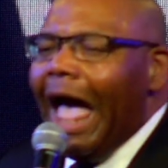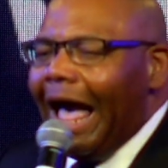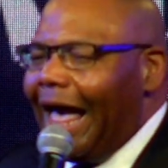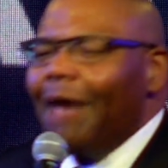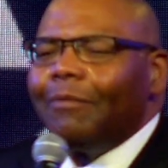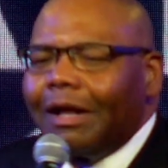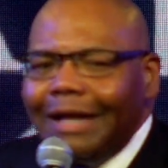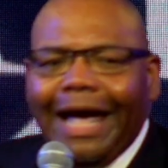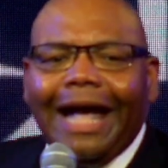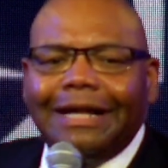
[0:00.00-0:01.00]
I'm
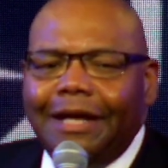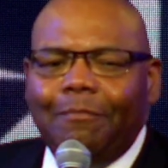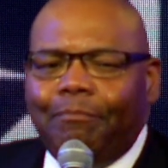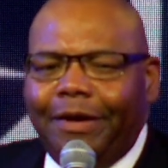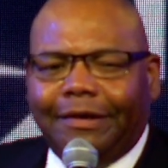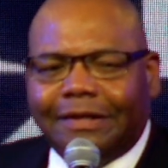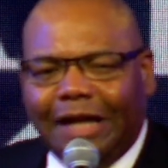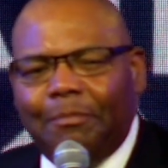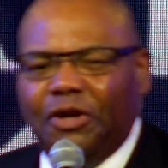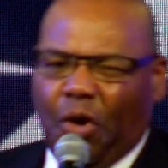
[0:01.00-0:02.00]
glad he picked
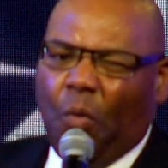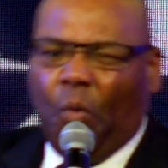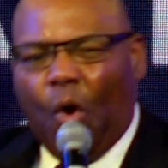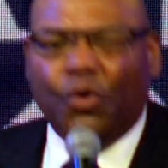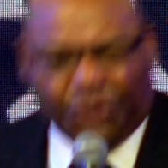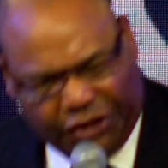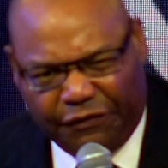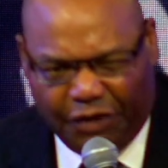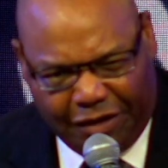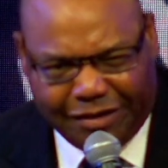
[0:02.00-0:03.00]
some of the worst
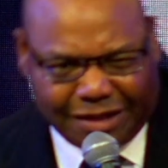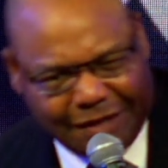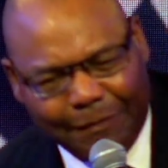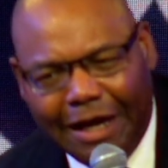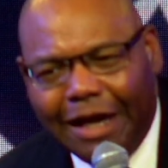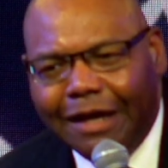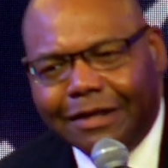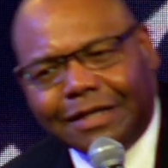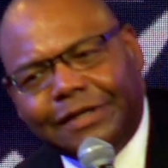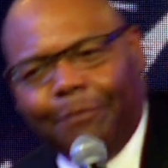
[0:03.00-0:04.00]
of us
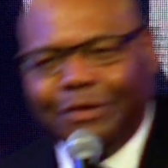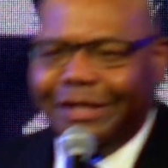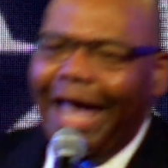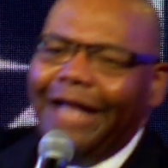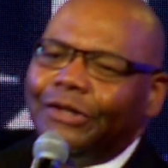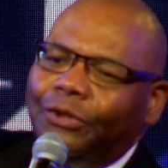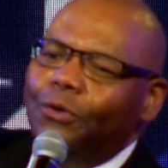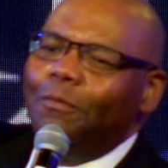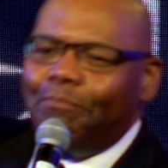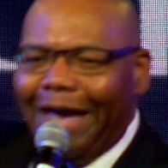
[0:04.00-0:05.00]
some
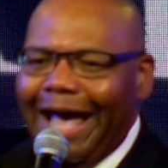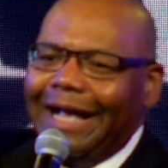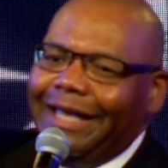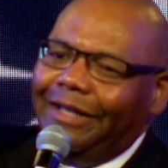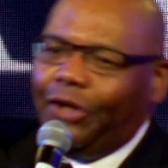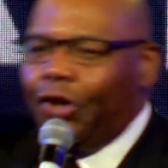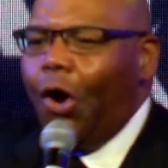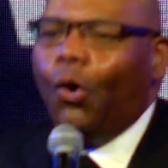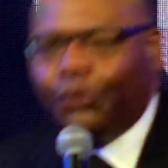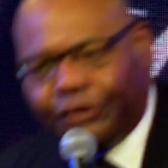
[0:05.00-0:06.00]
tattoo packing,
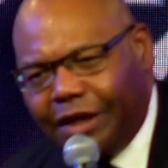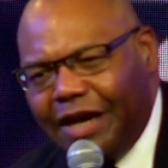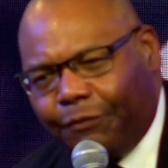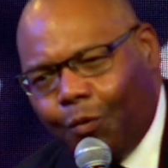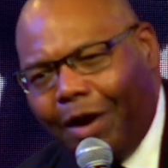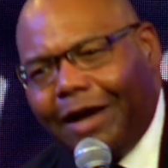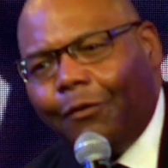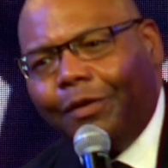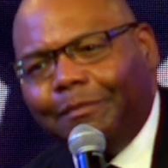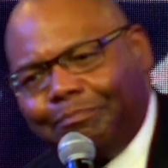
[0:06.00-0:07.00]
gold teeth
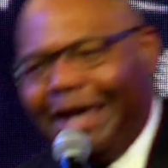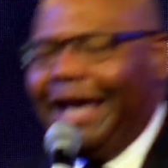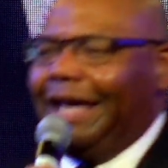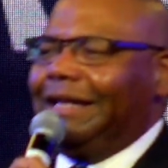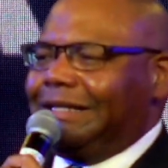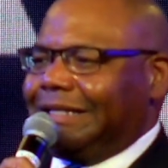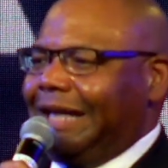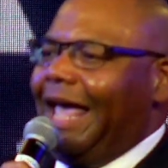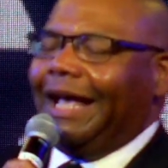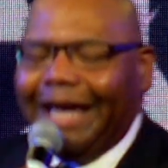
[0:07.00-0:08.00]
wearing, pants
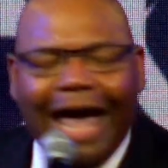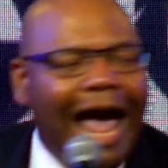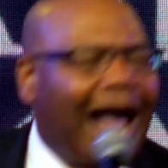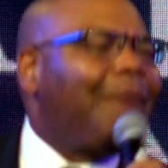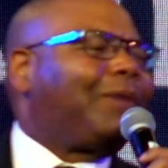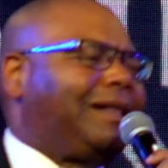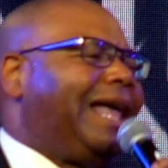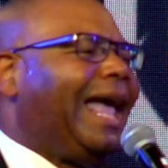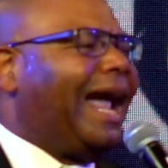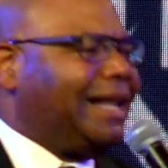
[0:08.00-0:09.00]
sagging. I'm
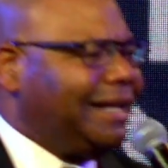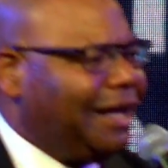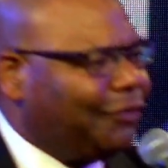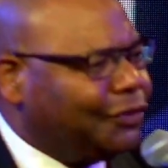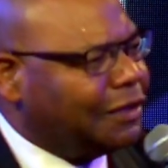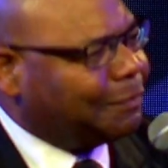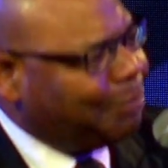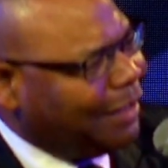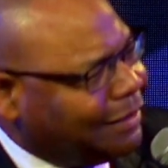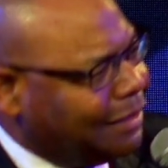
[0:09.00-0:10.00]
glad he doesn't just
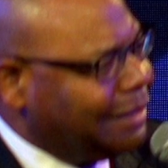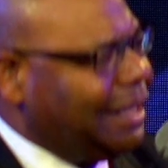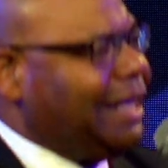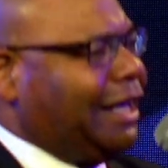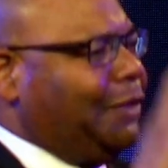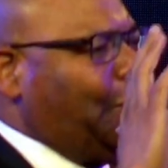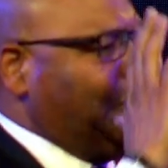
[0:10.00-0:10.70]
pick the deacon with